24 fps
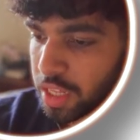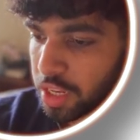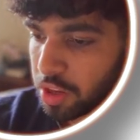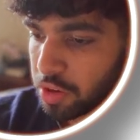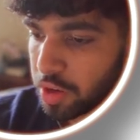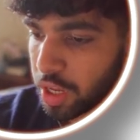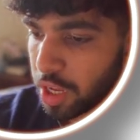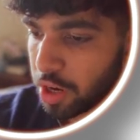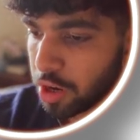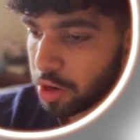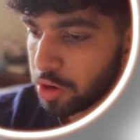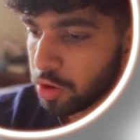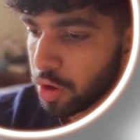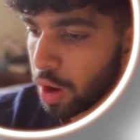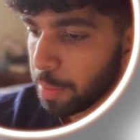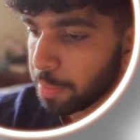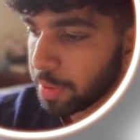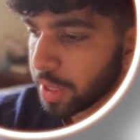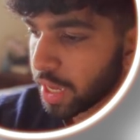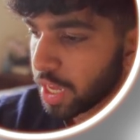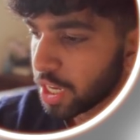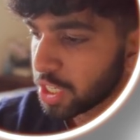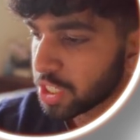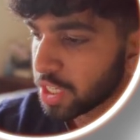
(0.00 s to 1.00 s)
and then you get your new
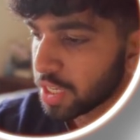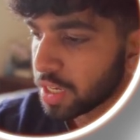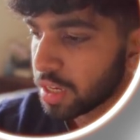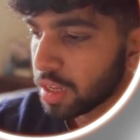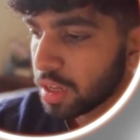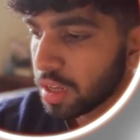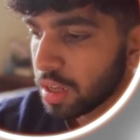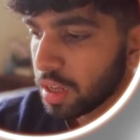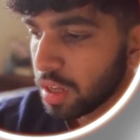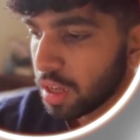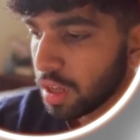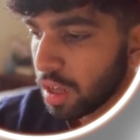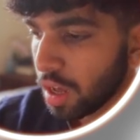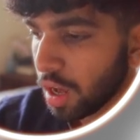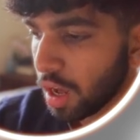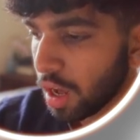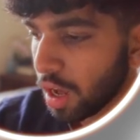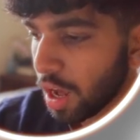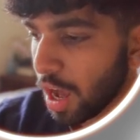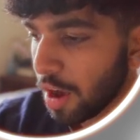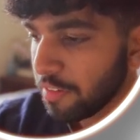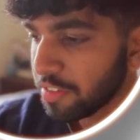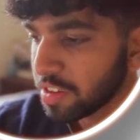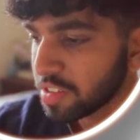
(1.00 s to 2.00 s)
application.
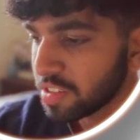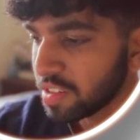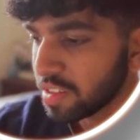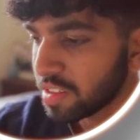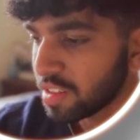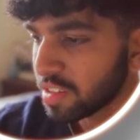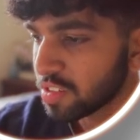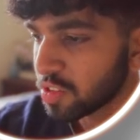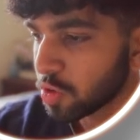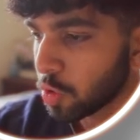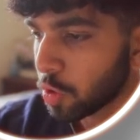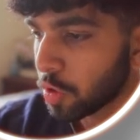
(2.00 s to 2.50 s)
Obviously, the